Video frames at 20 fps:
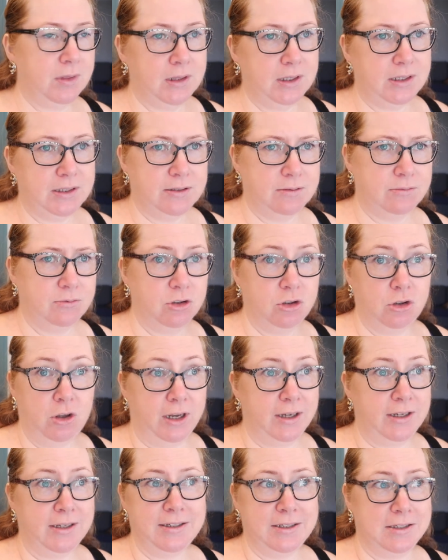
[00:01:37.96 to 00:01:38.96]
she's
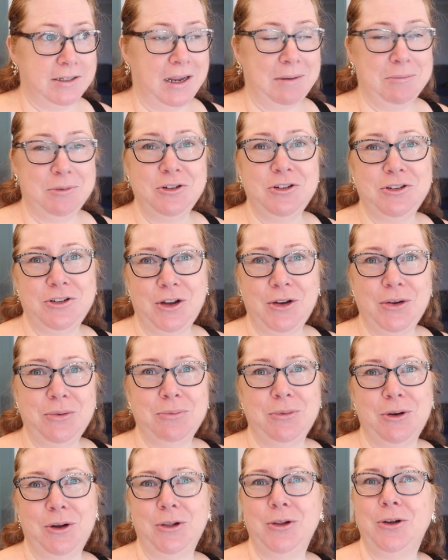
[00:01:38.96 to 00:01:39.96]
not in today, but she's
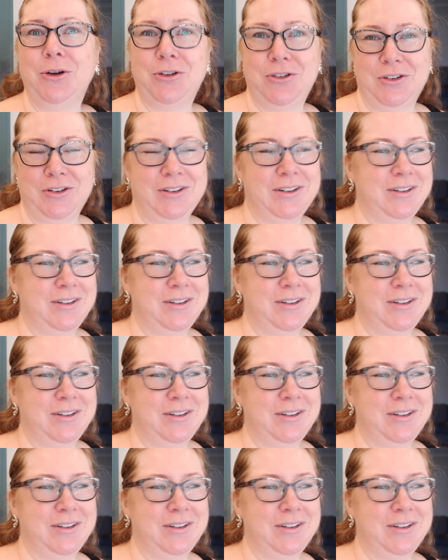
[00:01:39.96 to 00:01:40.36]
home a lot.